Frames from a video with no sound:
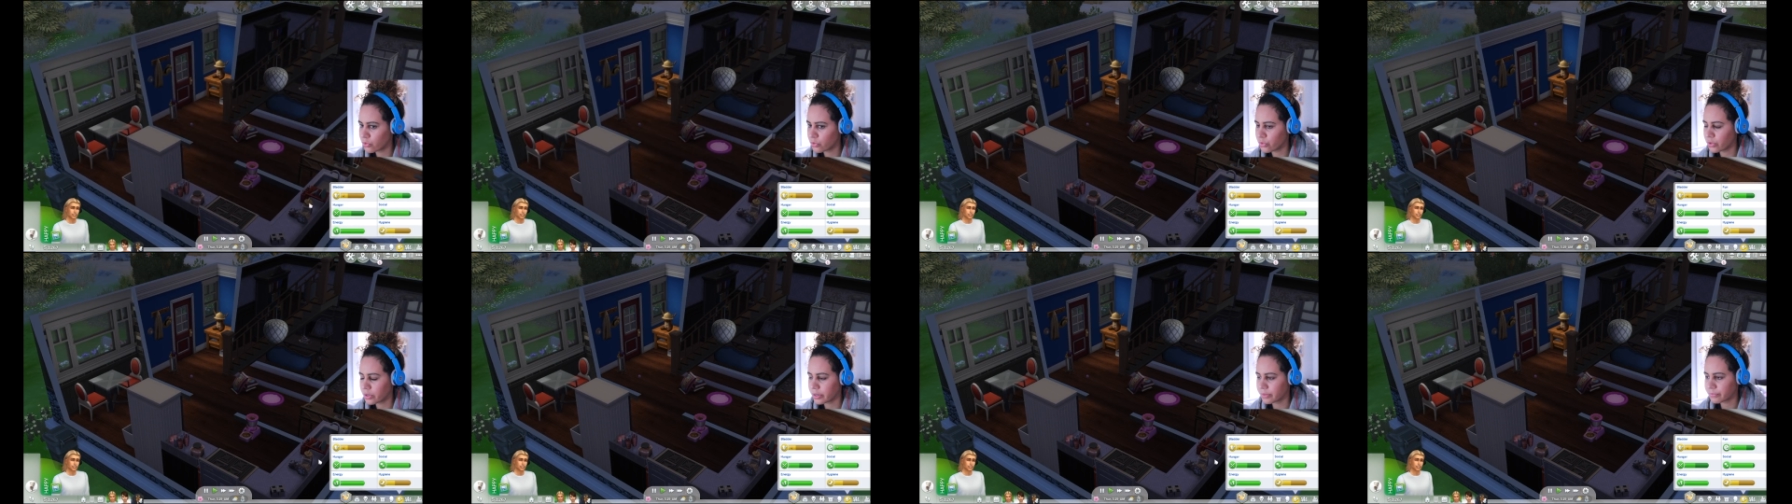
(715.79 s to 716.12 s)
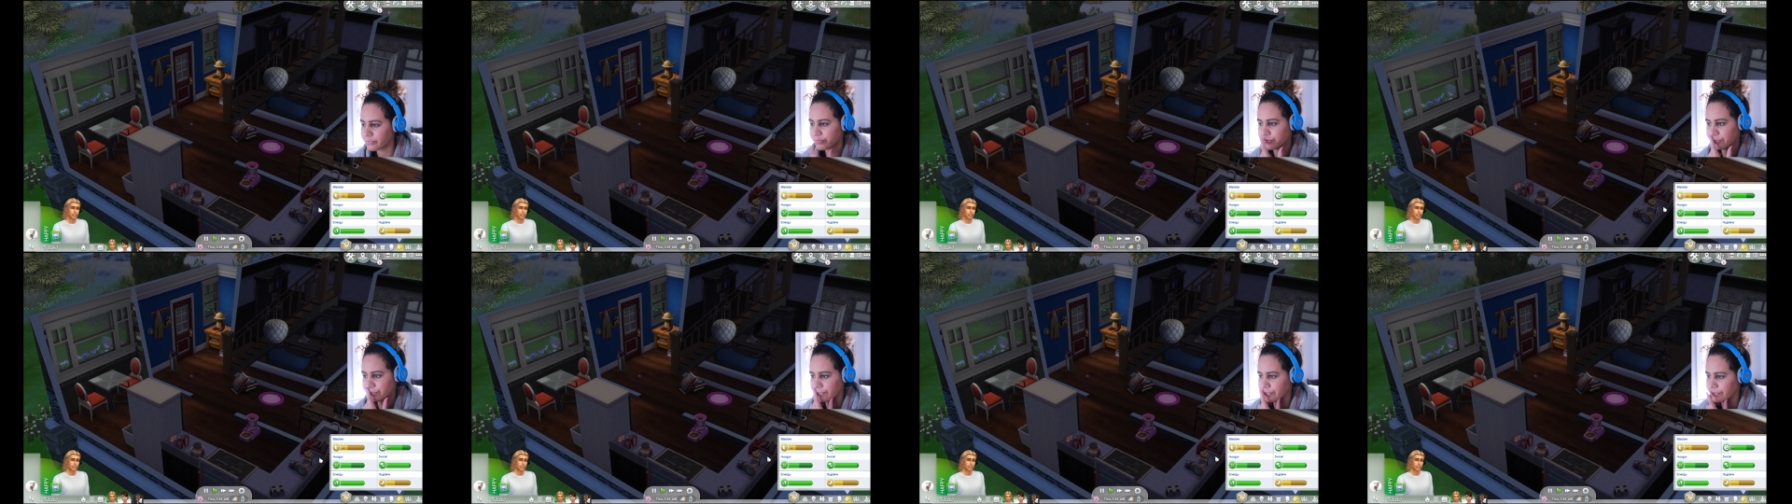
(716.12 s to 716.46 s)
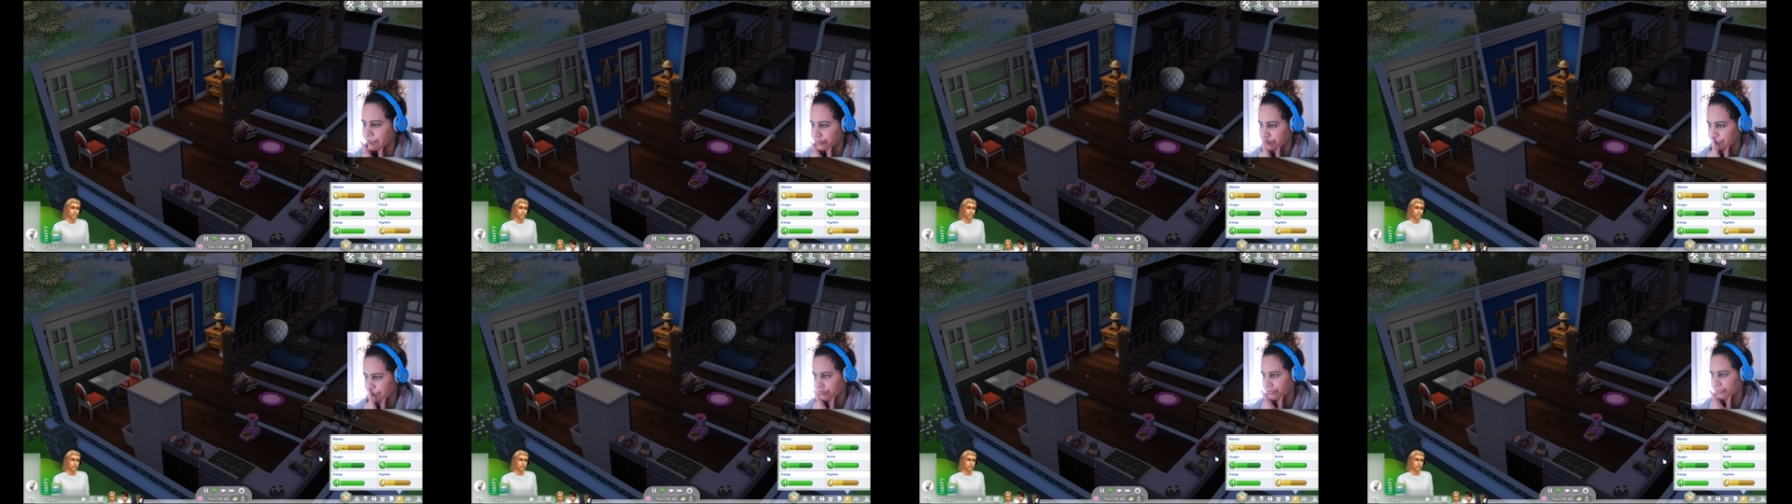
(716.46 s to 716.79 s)

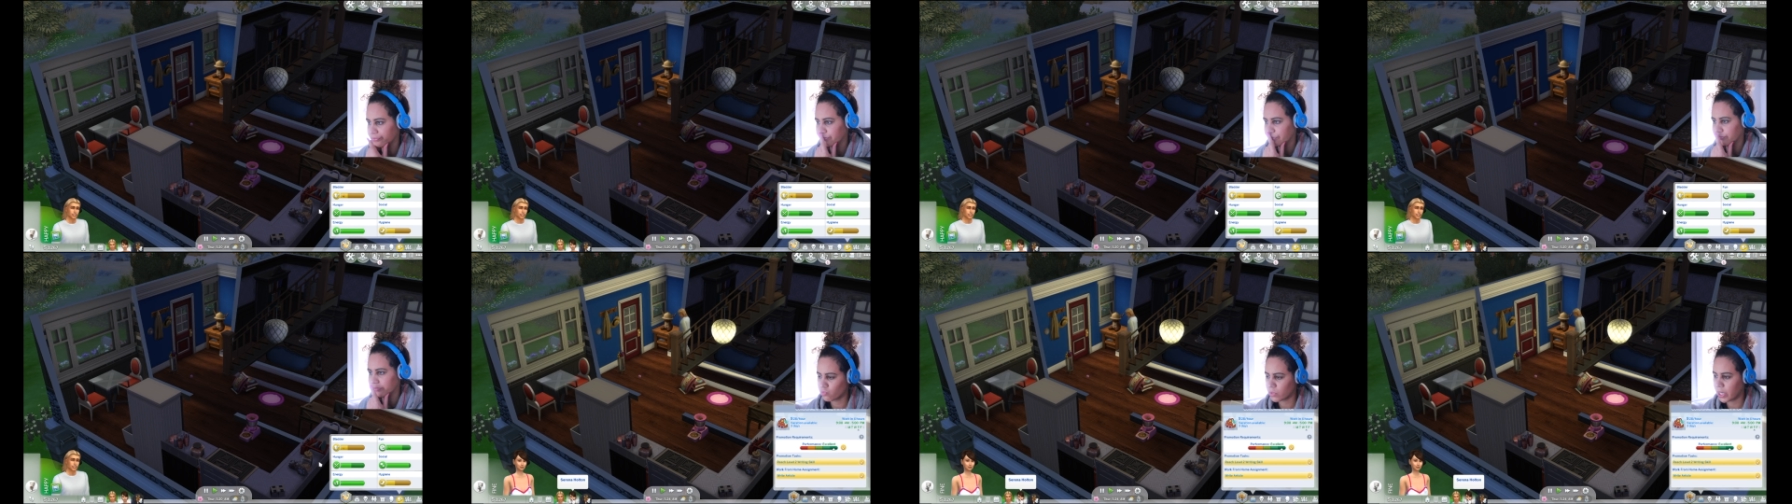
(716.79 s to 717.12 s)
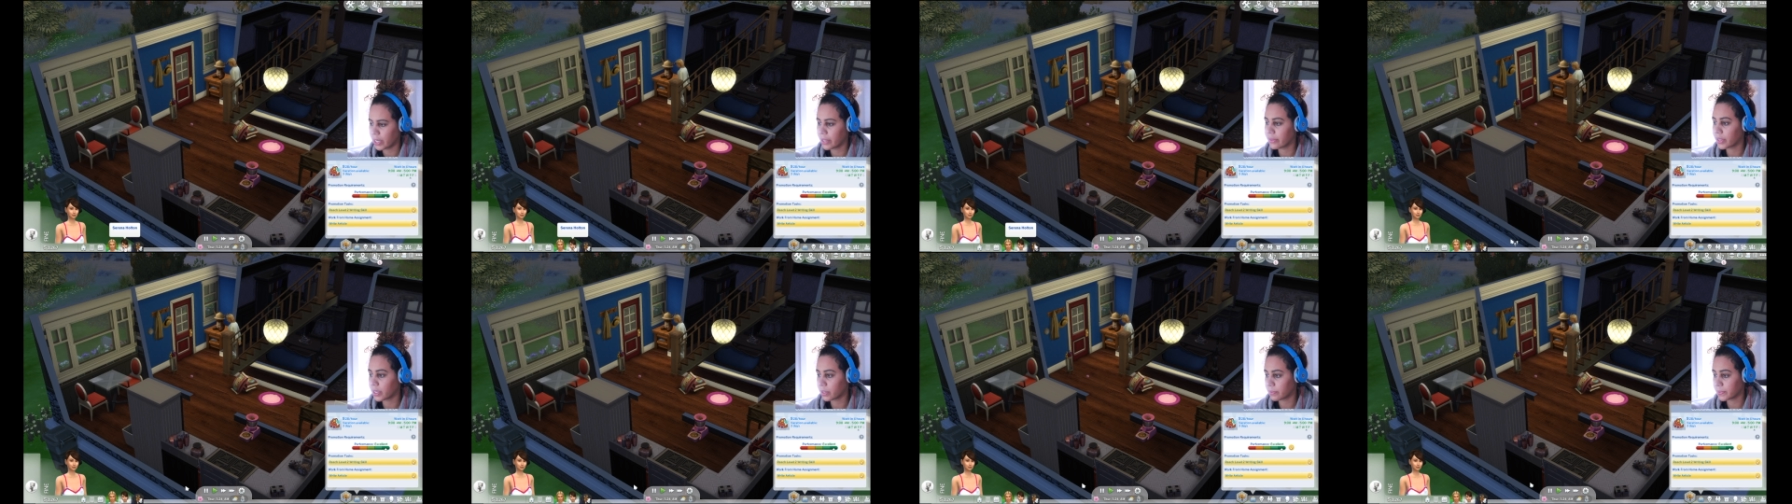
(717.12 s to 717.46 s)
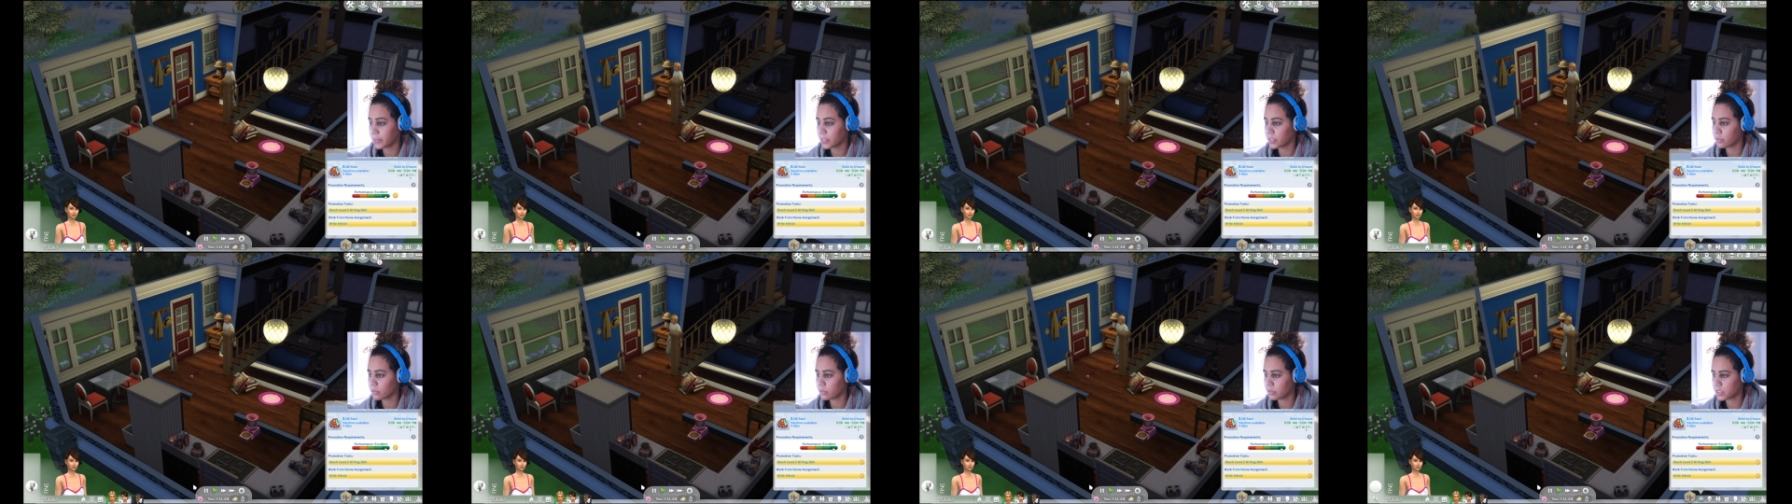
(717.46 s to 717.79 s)
Um, I think I'm
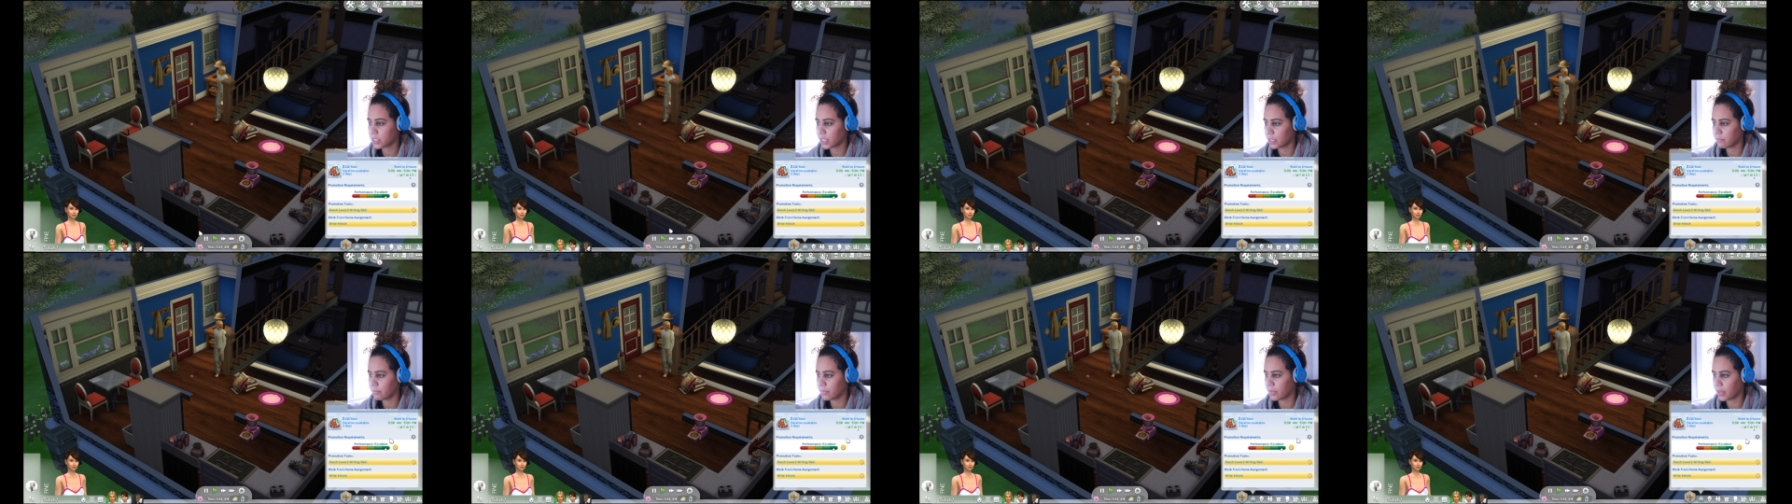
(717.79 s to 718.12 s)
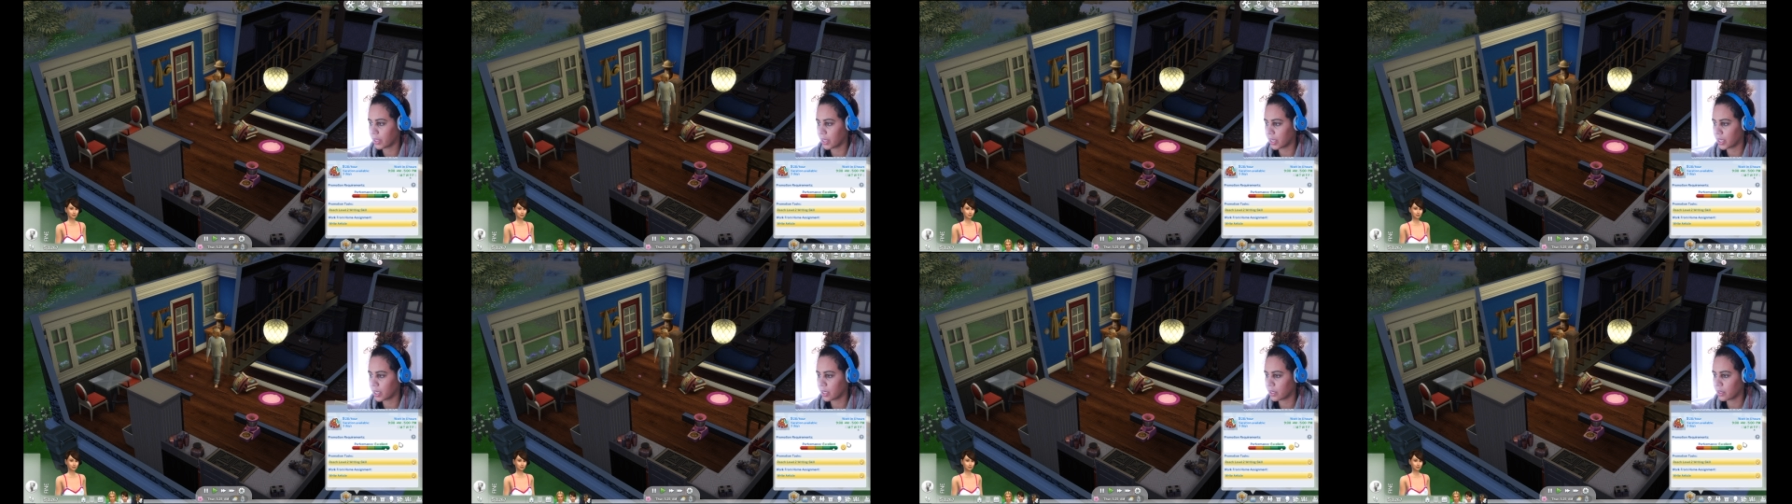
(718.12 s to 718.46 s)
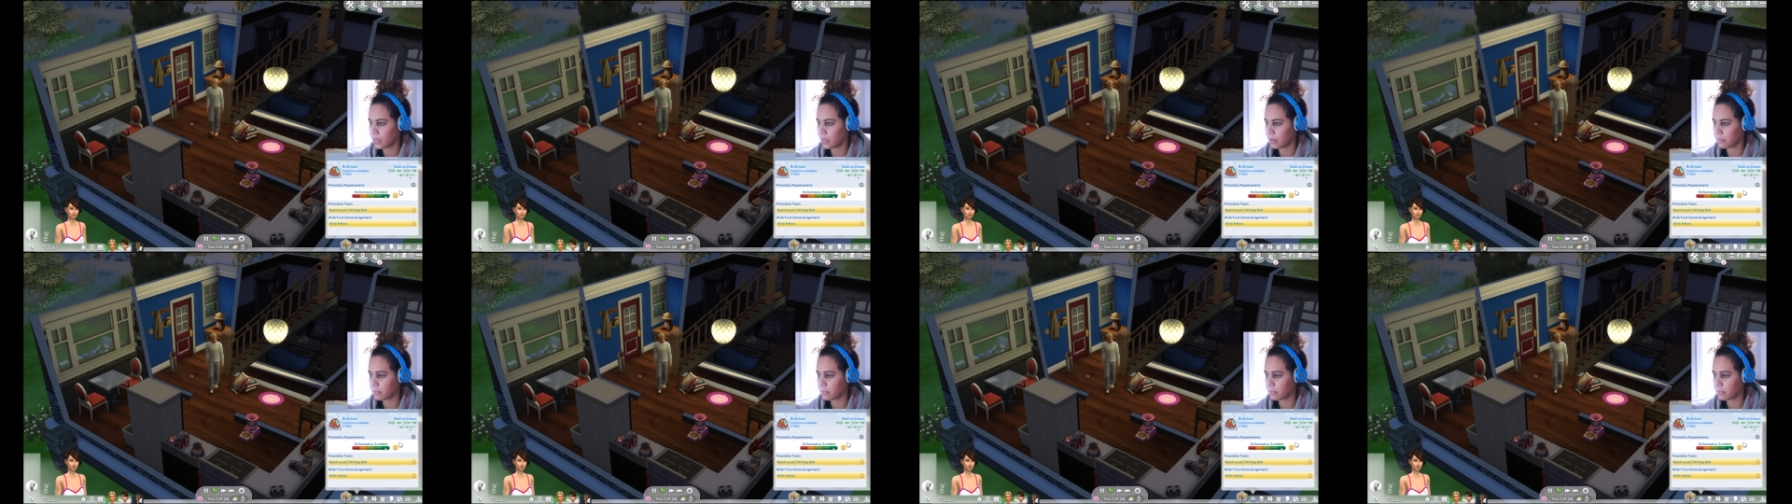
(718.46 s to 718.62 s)
gonna do the same thing.